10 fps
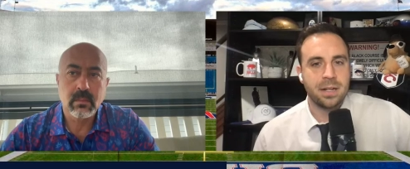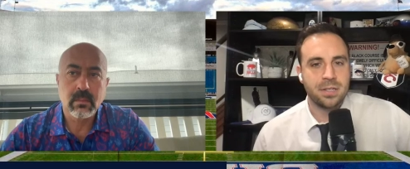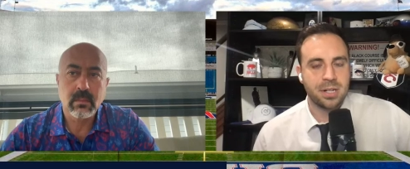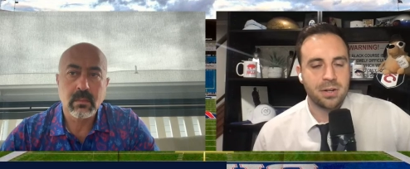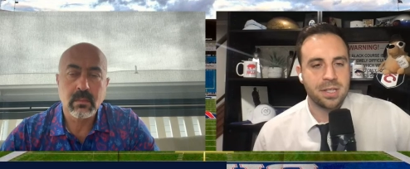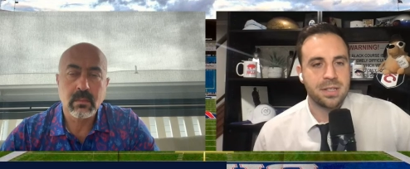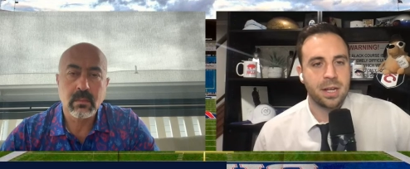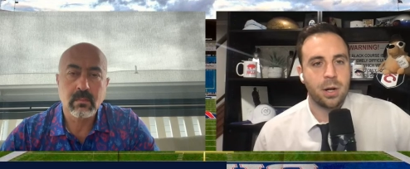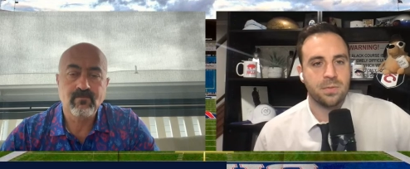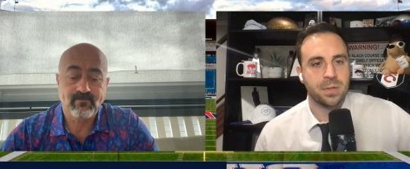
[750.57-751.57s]
Speaker 1: and start this
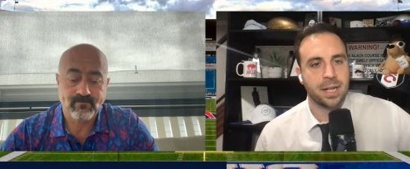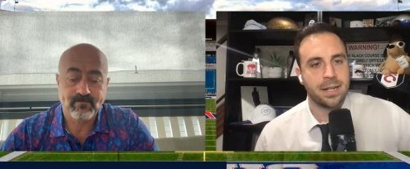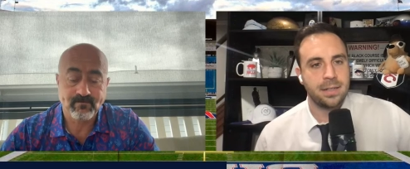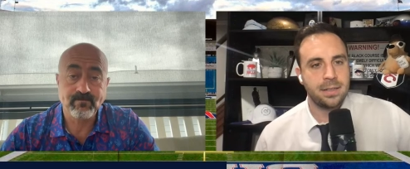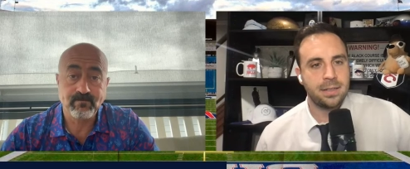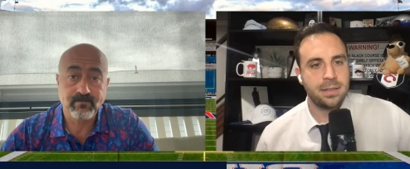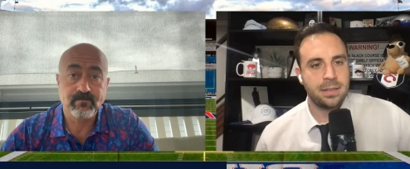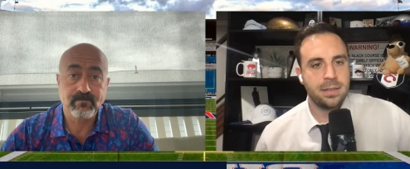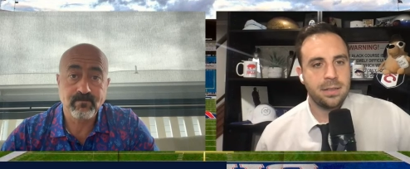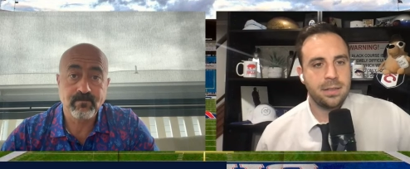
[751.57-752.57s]
thing over again.
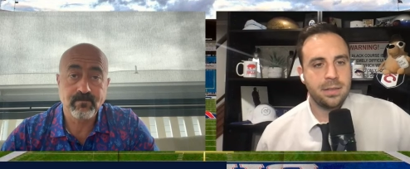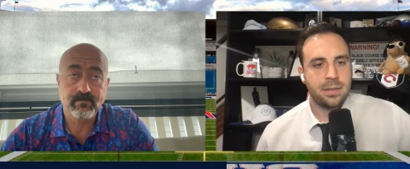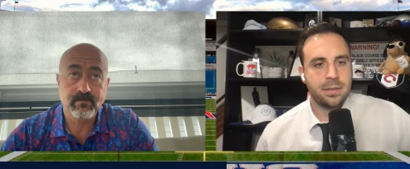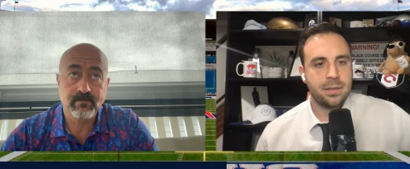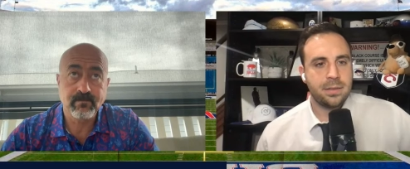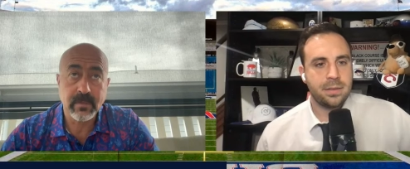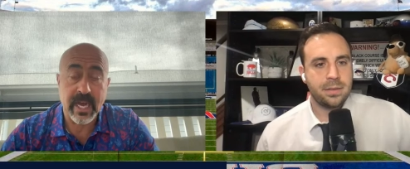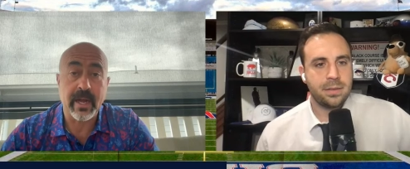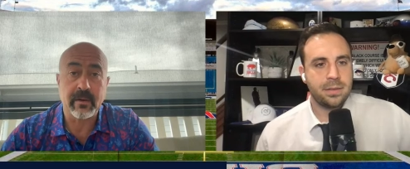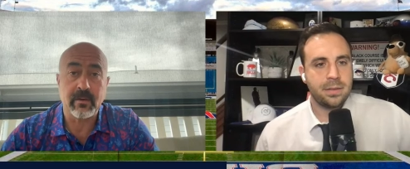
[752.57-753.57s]

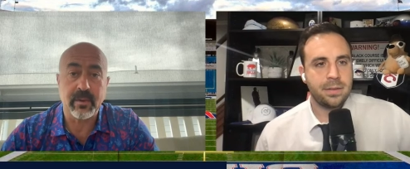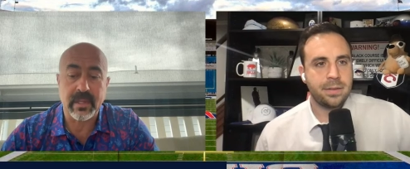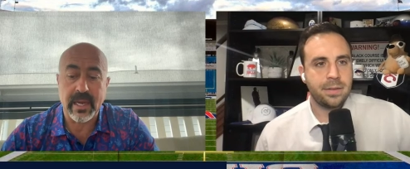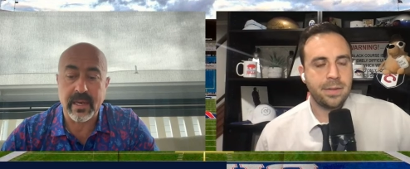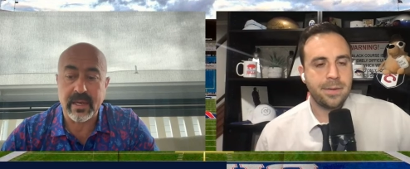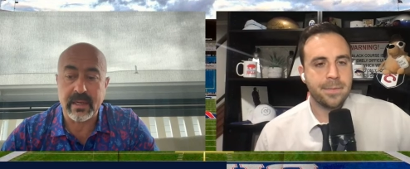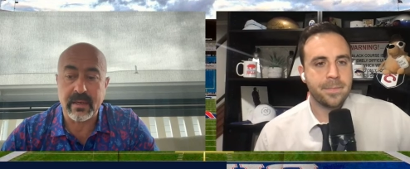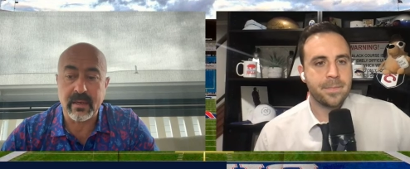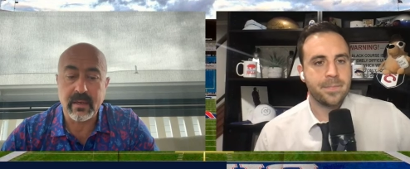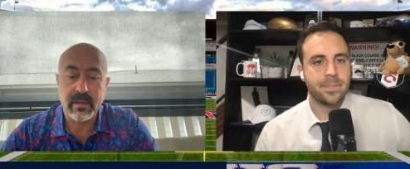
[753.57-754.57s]
Speaker 2: Yeah, I agree with that.
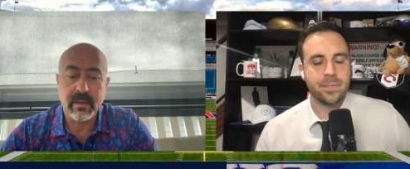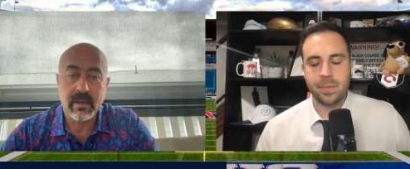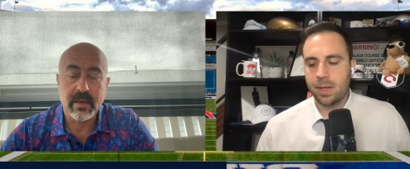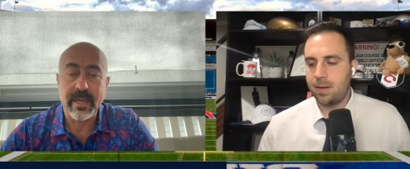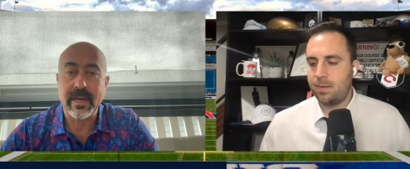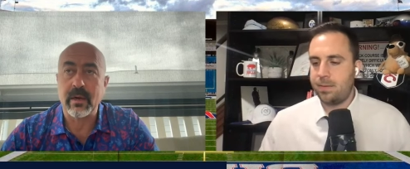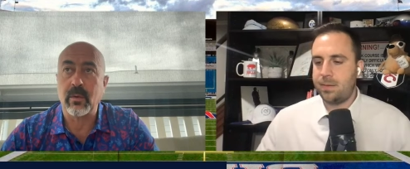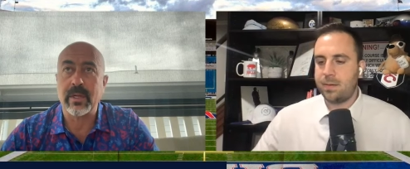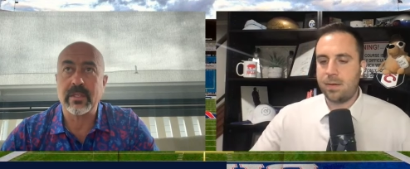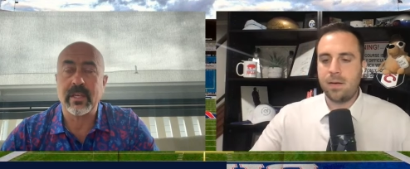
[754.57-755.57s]
And again, I
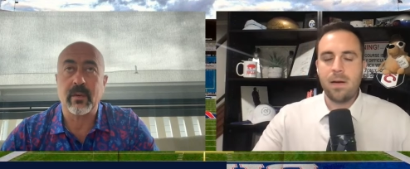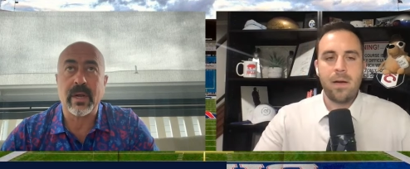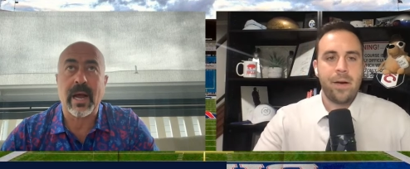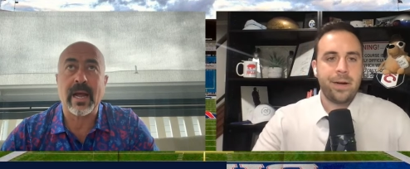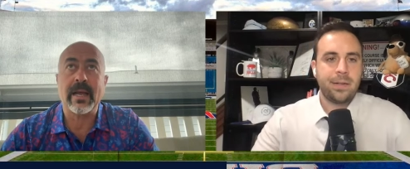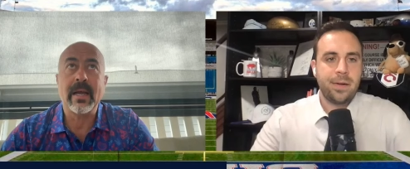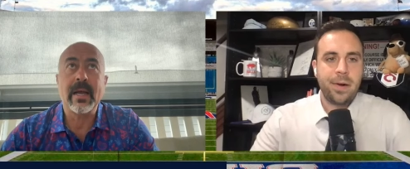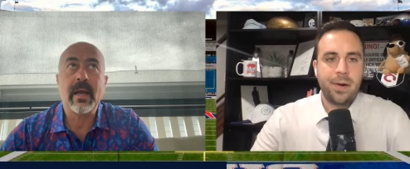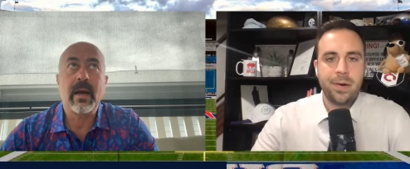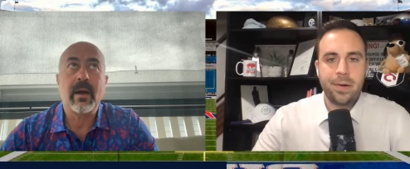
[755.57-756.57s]
don't want to take away. I
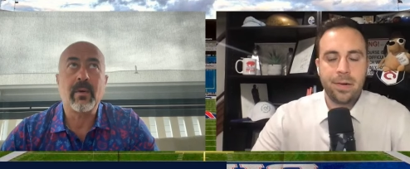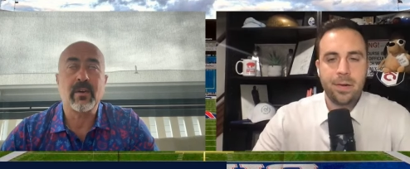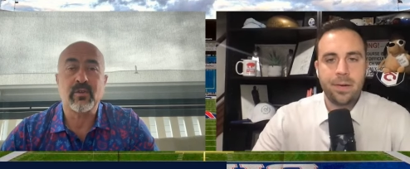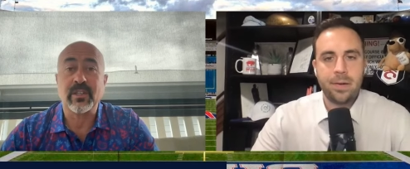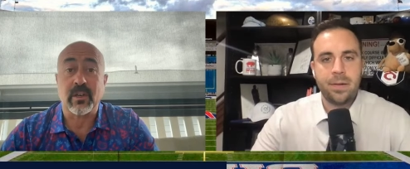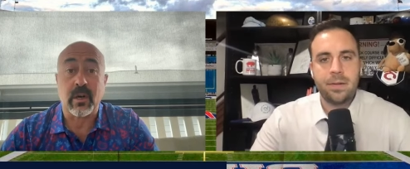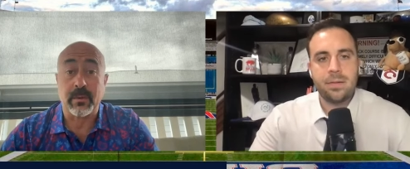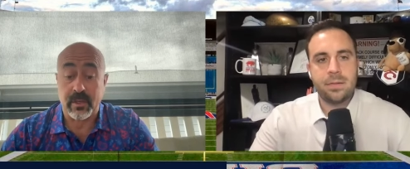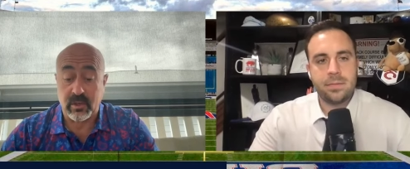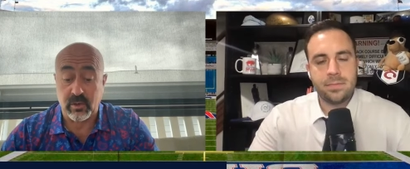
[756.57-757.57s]
I want to address a
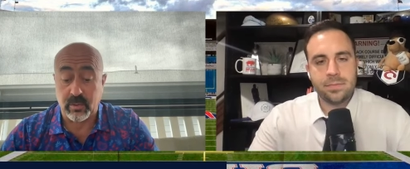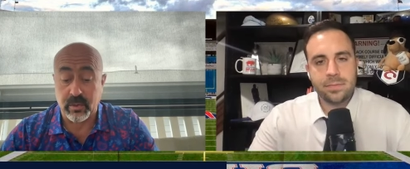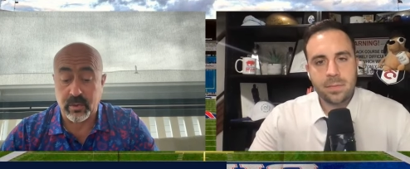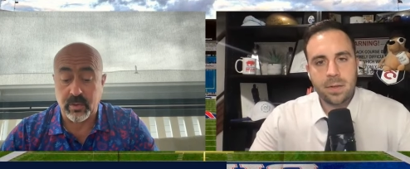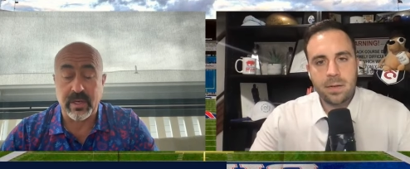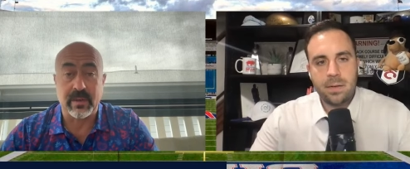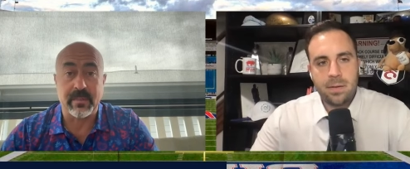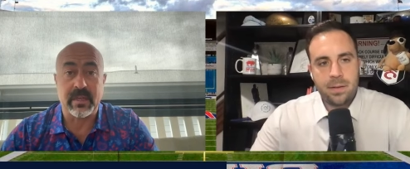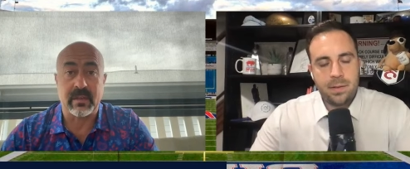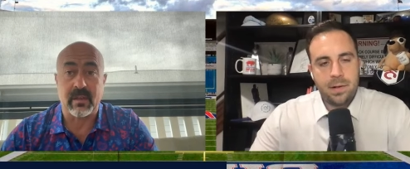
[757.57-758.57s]
couple things too that were tweeted at
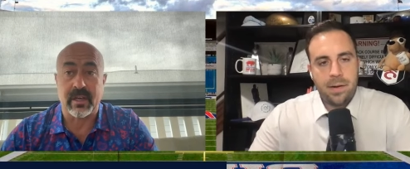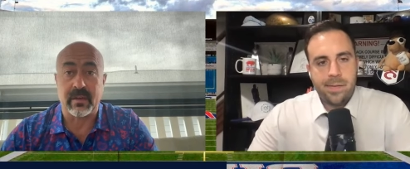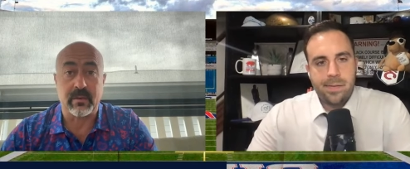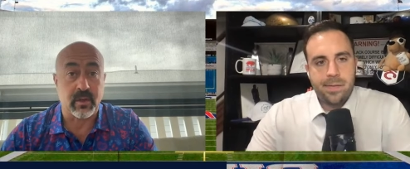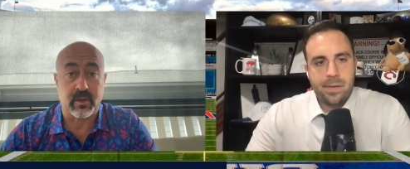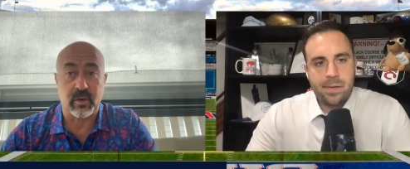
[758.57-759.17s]
me, like because